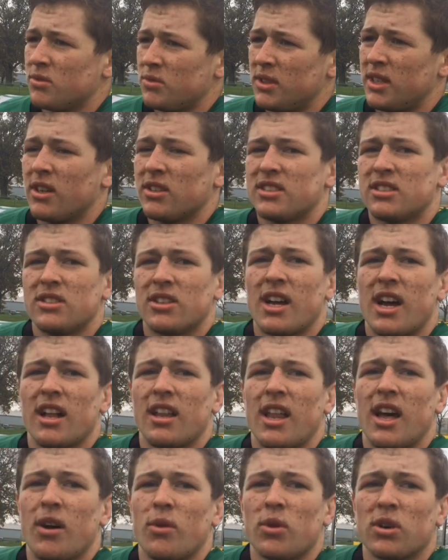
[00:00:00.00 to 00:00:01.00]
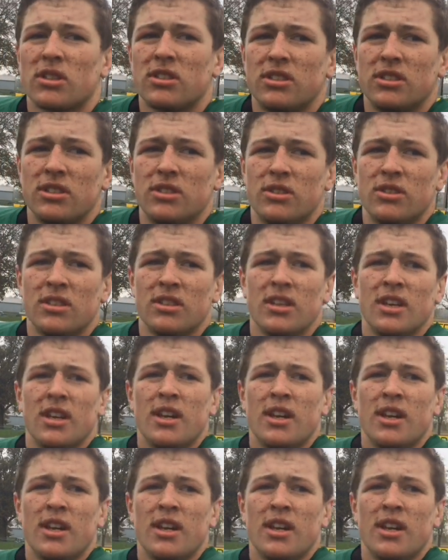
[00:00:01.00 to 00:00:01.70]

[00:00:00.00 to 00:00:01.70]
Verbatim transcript: We still got a lot of work to do,